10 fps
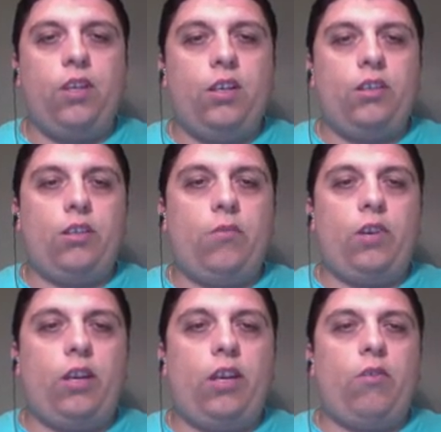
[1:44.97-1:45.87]
somewhere
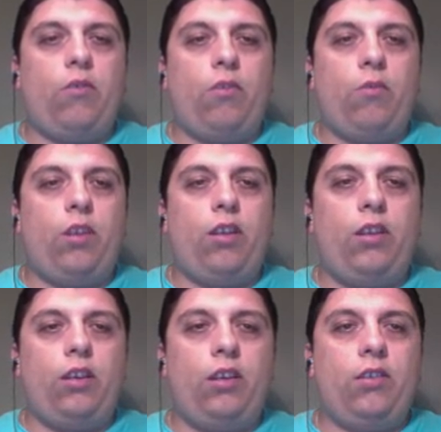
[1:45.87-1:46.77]
here within
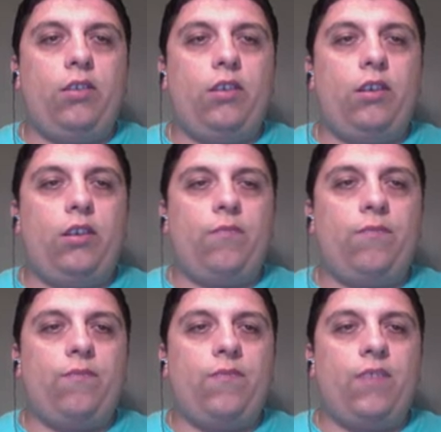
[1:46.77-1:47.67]
these
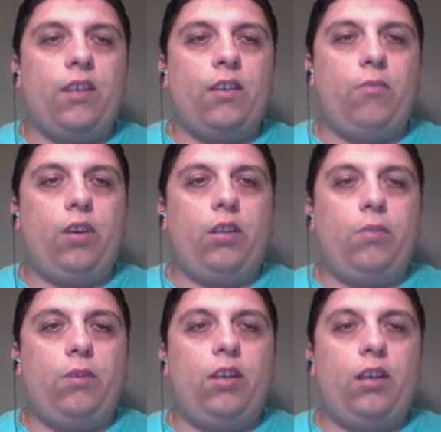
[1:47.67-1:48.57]

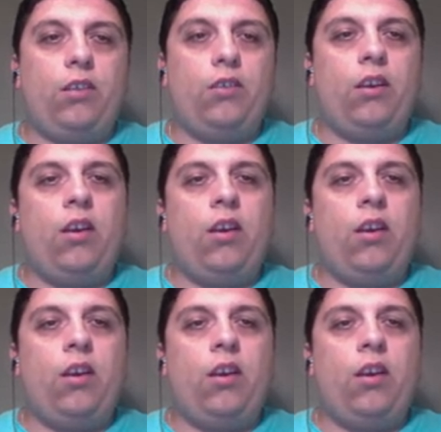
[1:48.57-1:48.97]
PHP tags.